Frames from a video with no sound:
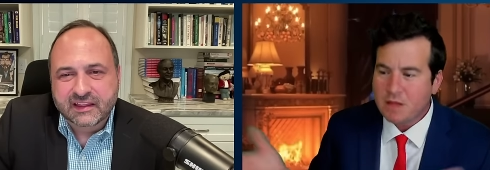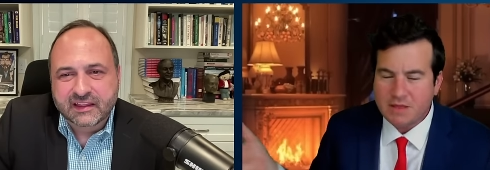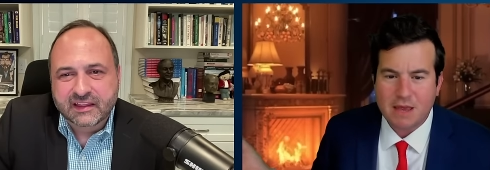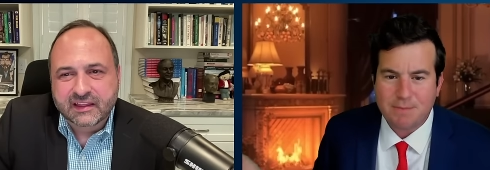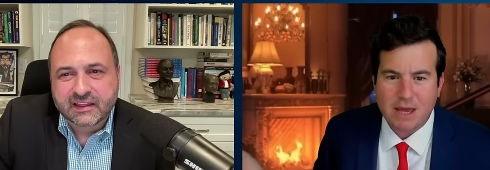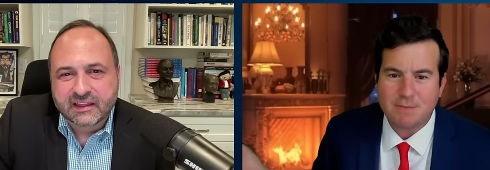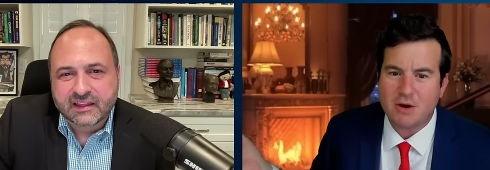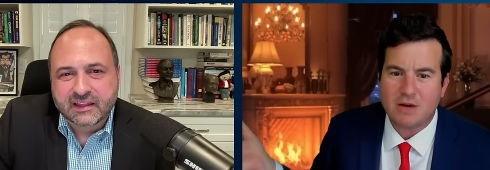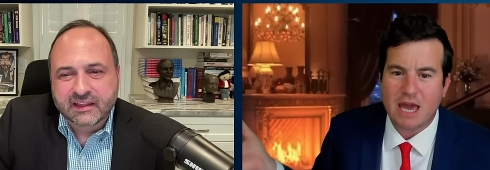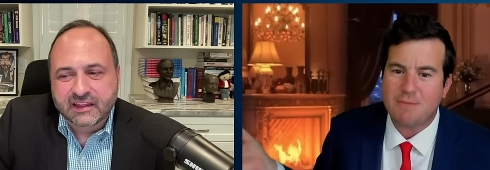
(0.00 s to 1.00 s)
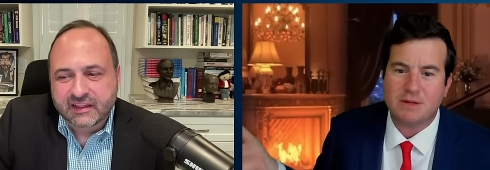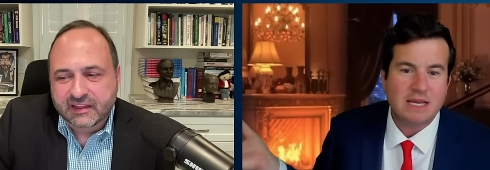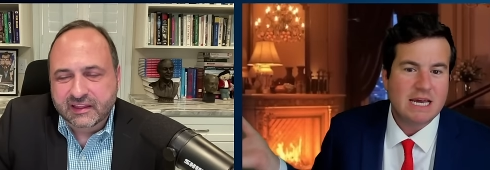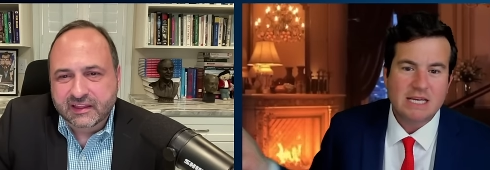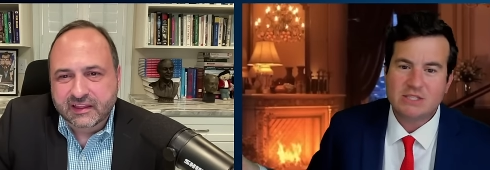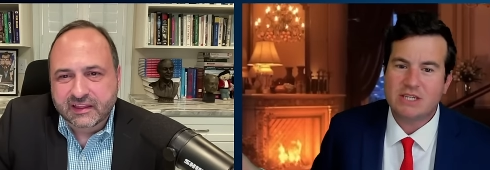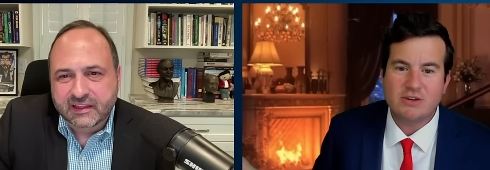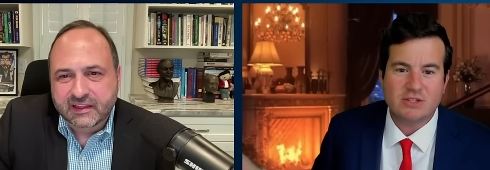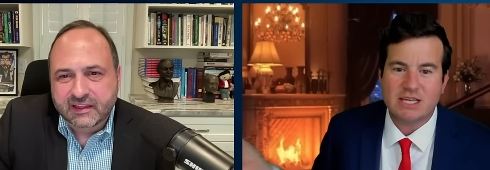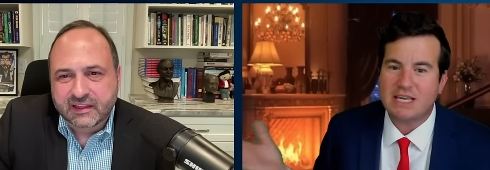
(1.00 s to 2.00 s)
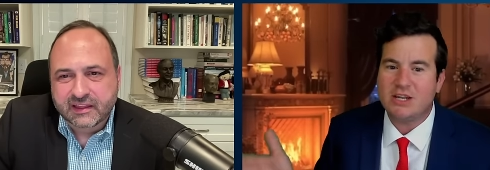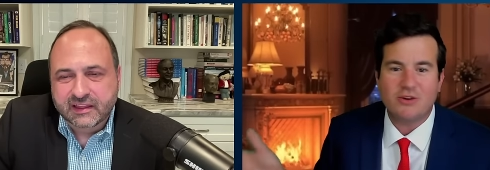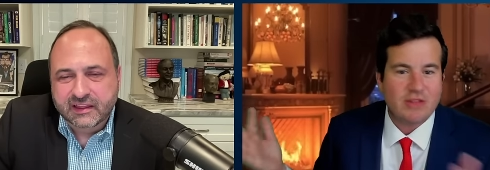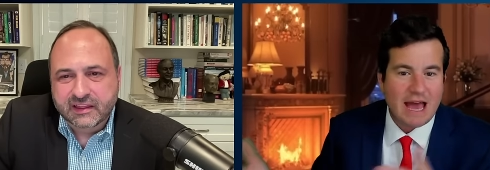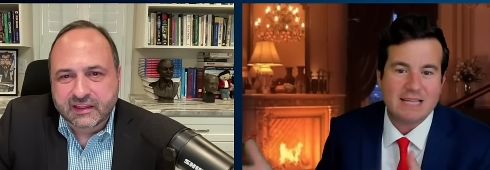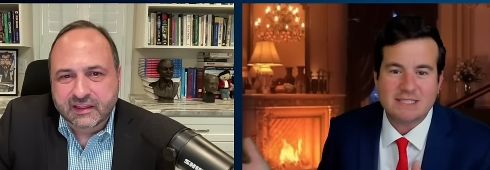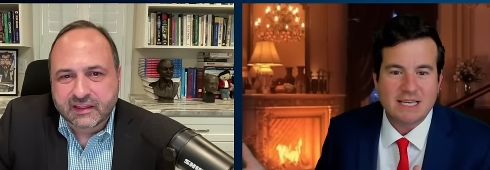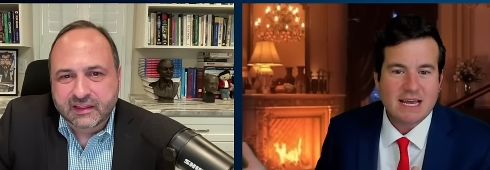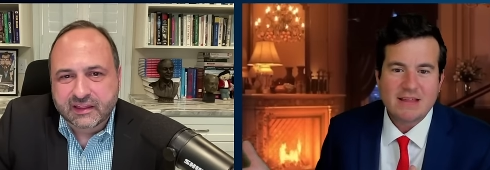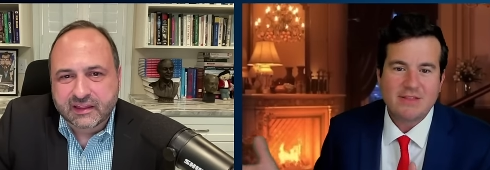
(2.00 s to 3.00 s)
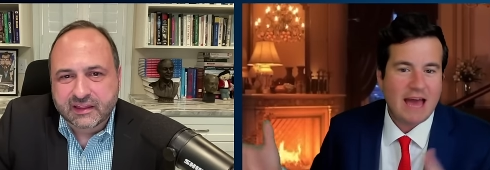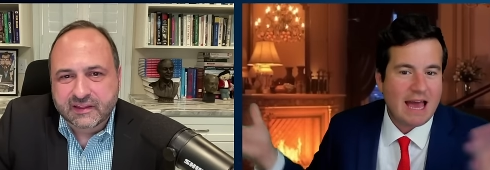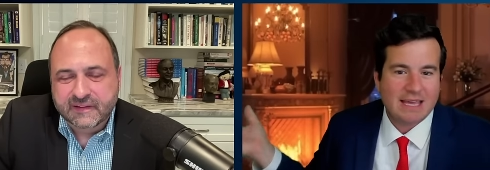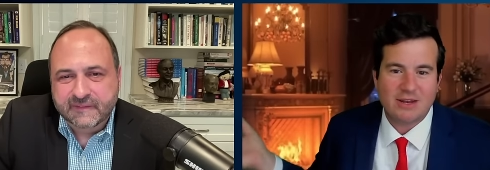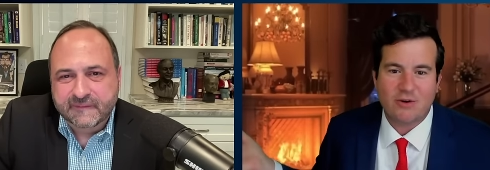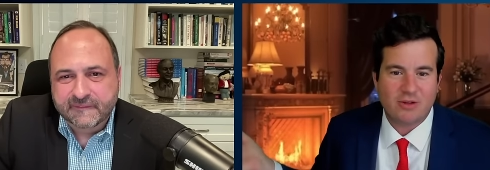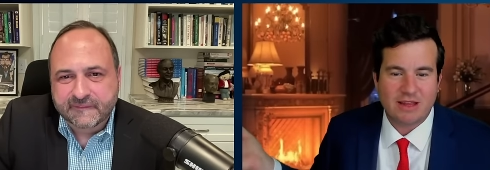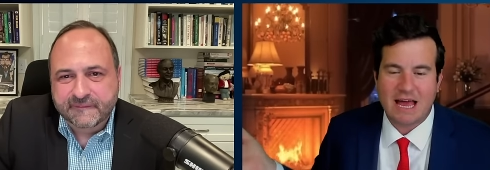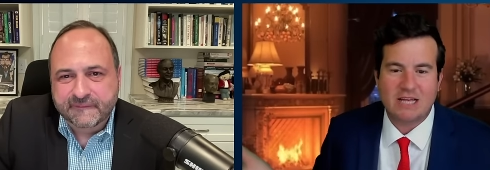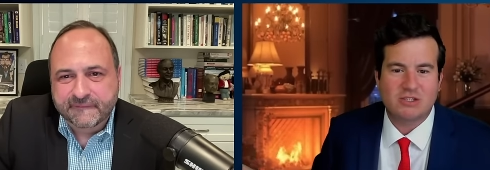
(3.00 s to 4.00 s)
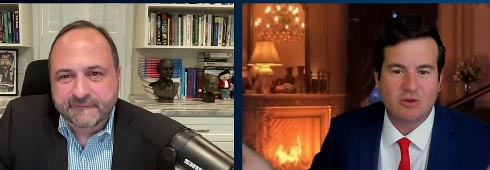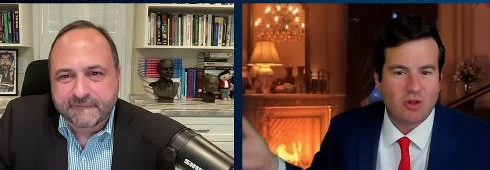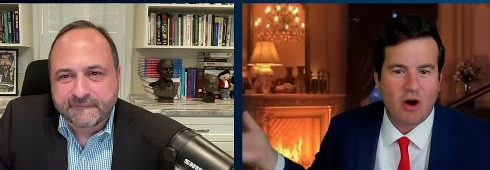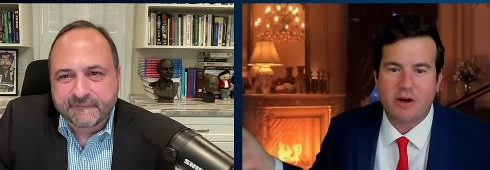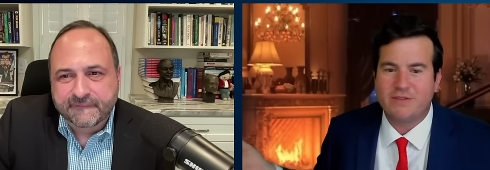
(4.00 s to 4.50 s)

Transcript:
Speaker 1: They pay me okay, but still, it's like you know that's that can only last so long if